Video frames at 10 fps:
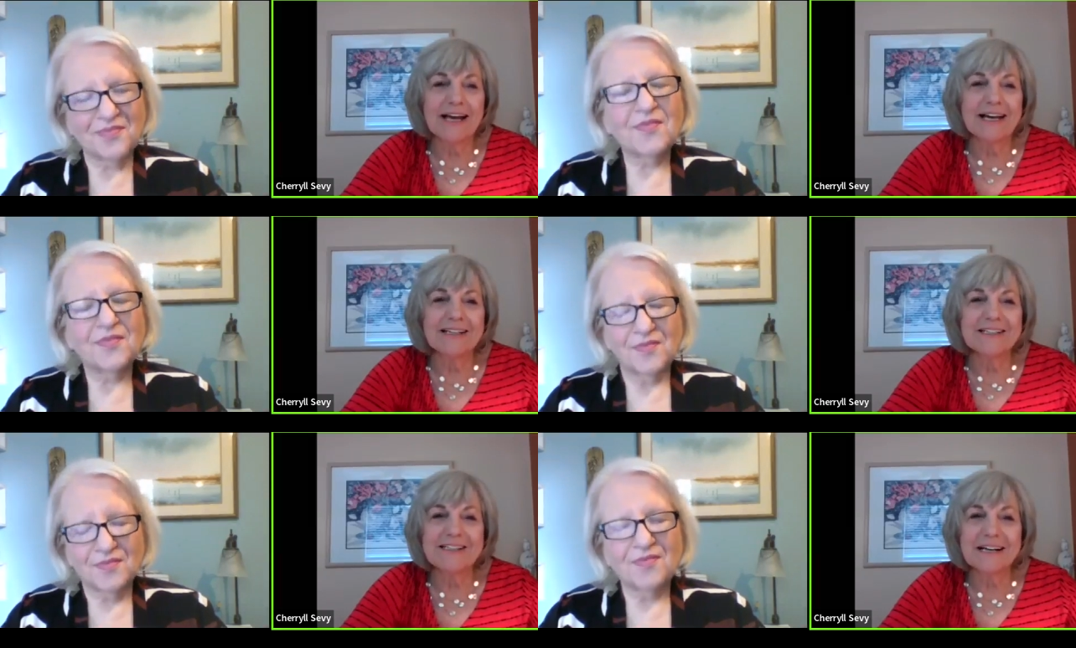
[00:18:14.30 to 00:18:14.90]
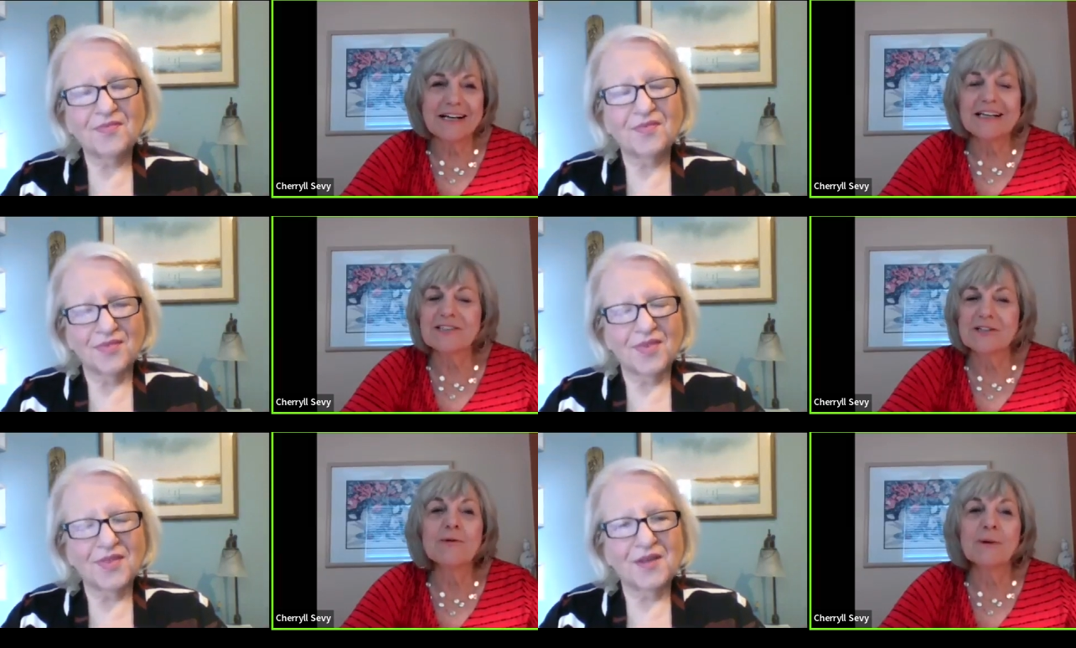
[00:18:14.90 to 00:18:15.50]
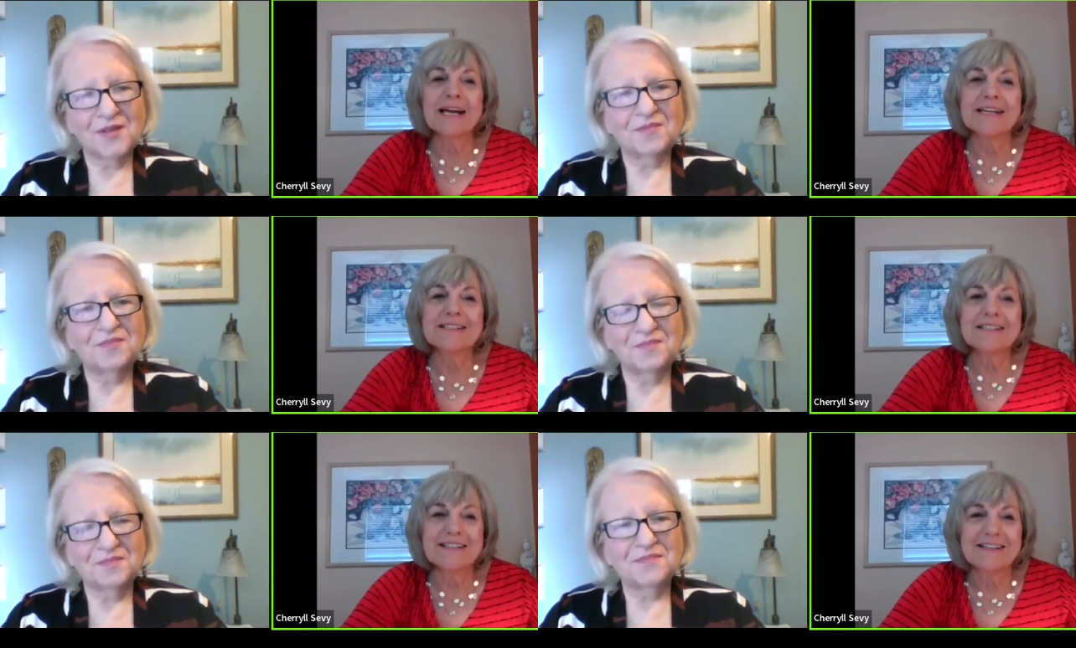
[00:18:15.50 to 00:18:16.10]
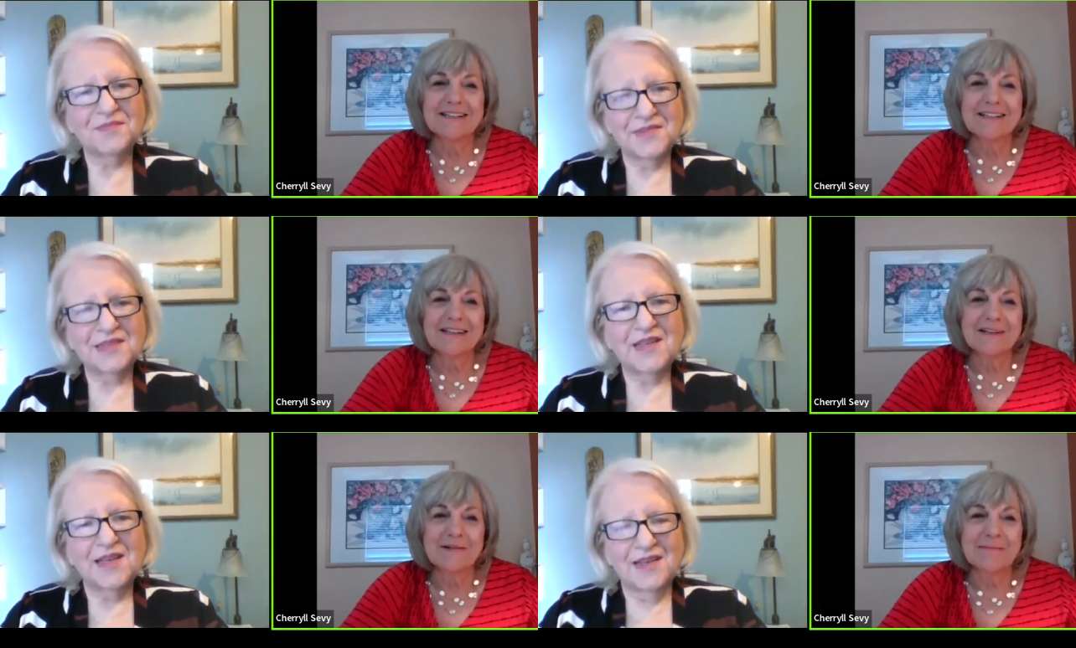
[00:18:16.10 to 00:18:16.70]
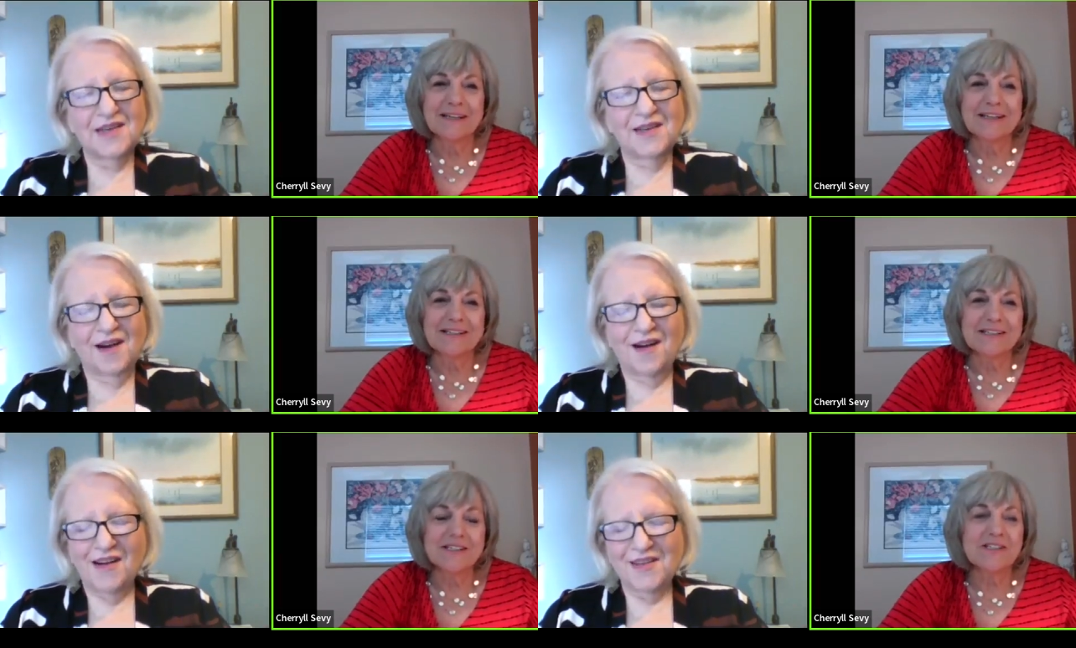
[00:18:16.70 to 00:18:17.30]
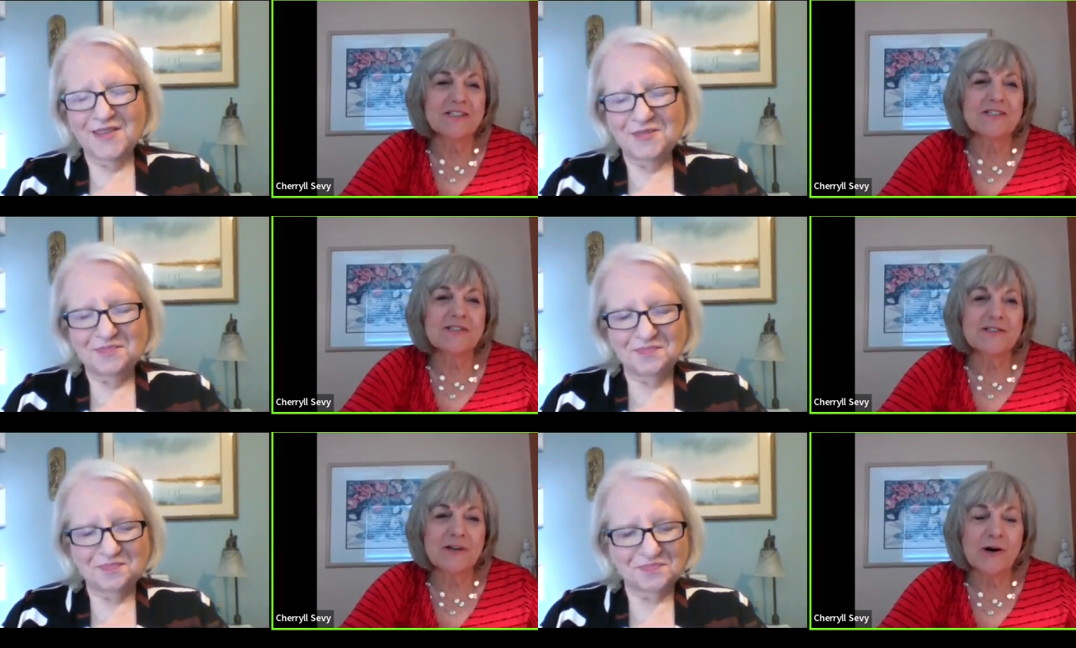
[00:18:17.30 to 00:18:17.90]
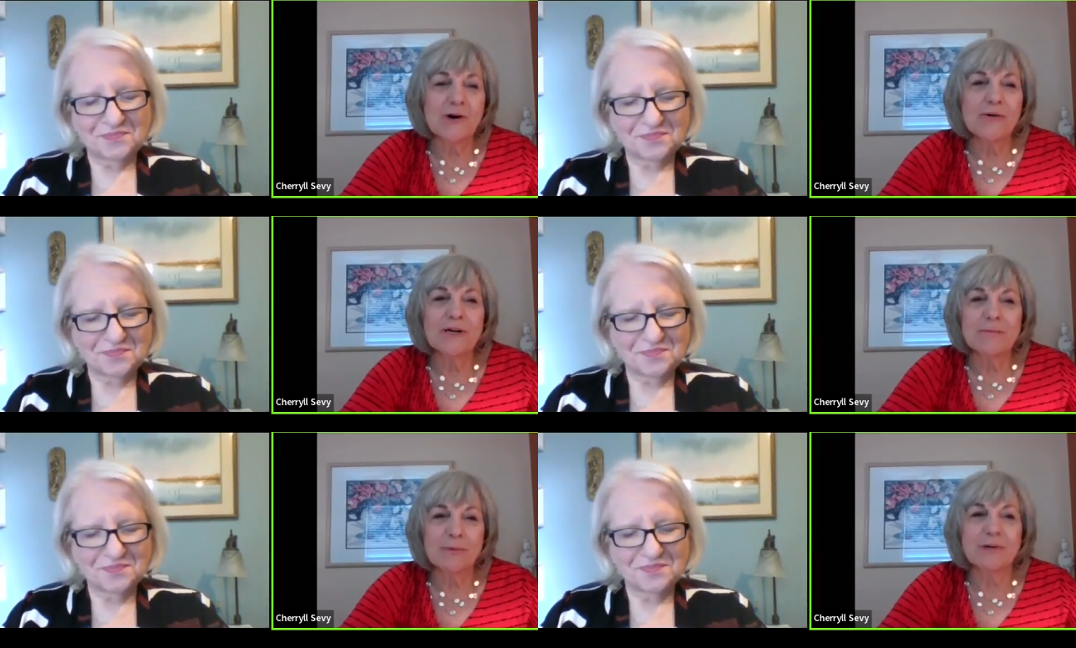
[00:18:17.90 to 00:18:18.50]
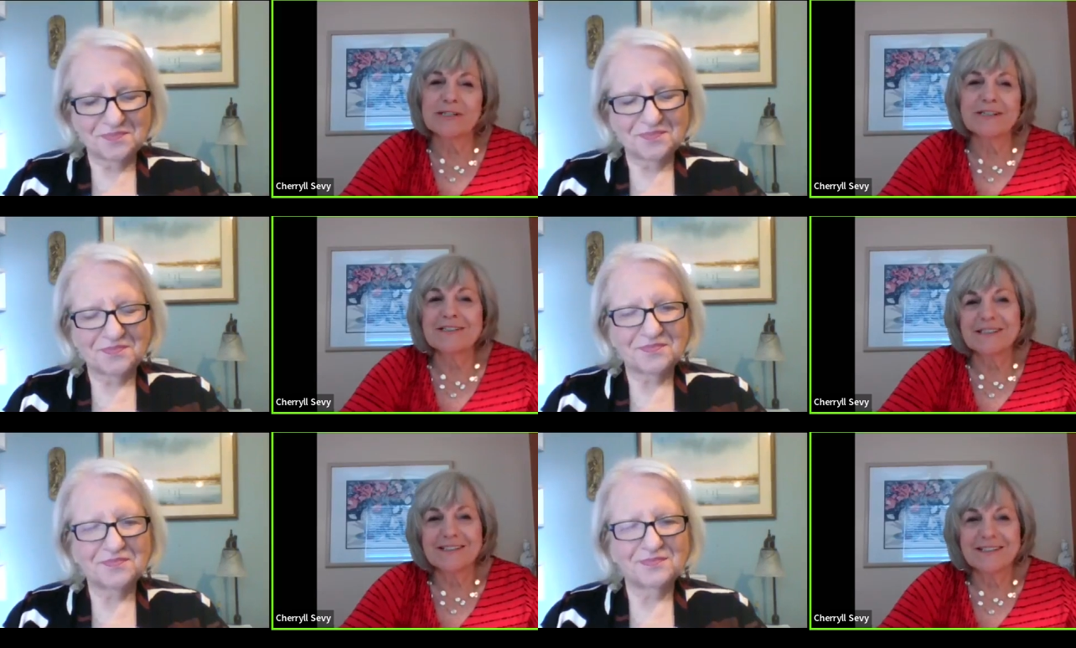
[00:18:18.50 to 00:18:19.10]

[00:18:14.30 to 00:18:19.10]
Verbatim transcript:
Speaker 1: and uh, and don't wait because uh-huh. it's just so important.